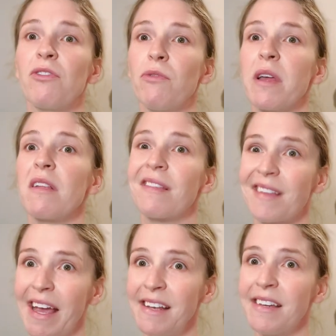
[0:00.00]
doing
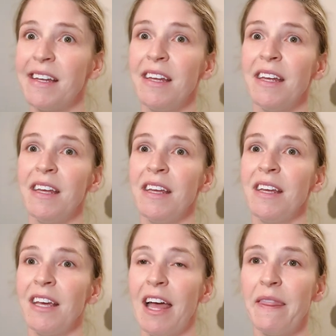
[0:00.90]
sight
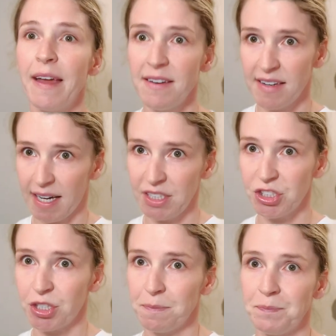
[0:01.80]
and then touch.